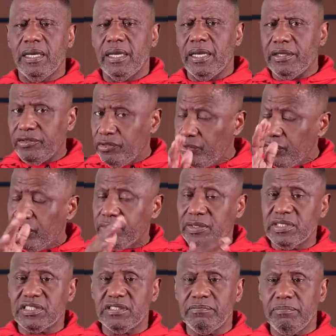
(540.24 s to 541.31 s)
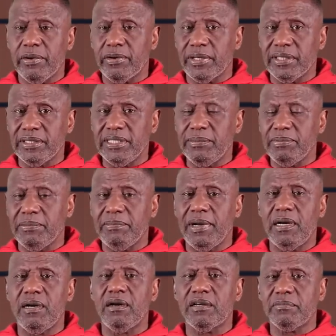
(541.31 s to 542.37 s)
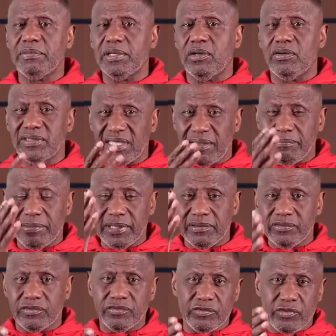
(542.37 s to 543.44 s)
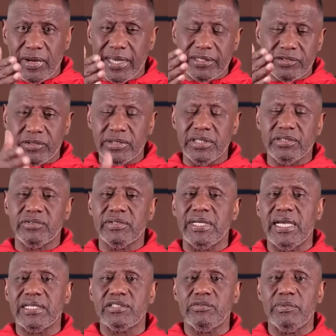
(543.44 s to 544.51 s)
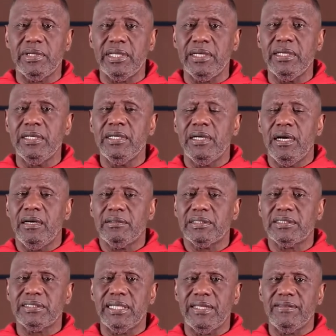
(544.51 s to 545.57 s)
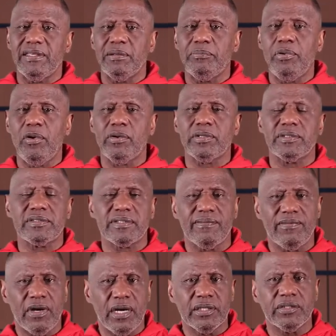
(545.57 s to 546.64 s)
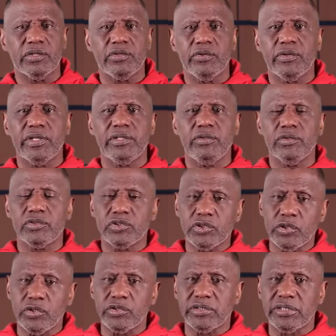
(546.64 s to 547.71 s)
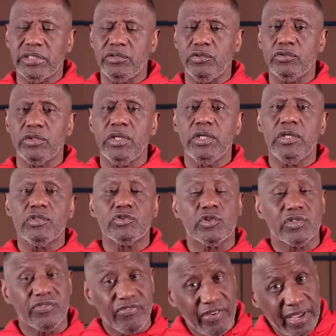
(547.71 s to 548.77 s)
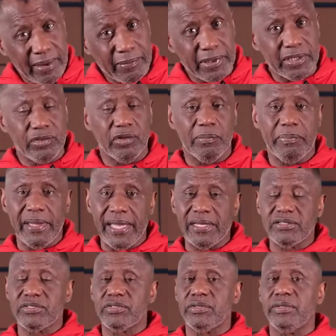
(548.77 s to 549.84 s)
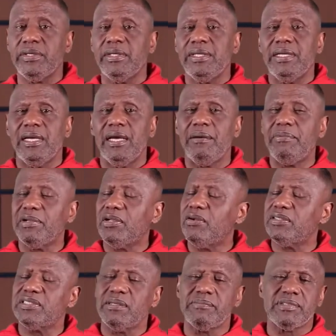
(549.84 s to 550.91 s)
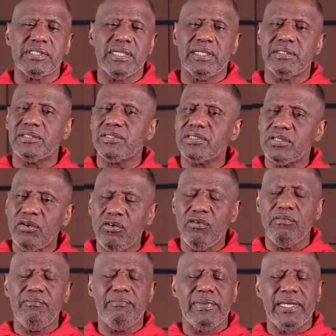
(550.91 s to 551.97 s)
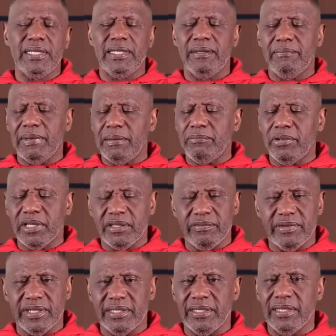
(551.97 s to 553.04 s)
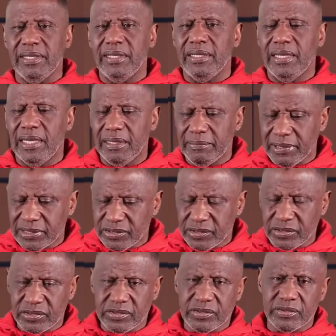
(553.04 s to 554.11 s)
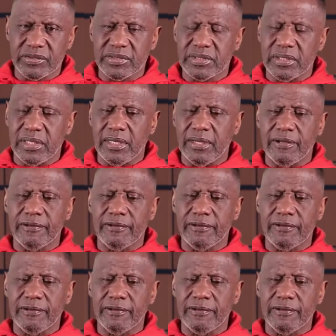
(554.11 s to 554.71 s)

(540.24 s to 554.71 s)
and you know this is burning deep in my heart because I've been trying to get you guys to really understand the importance of undergirding your church and your church family, your pastor, because I'm seeing so many of my brethren and my sisters,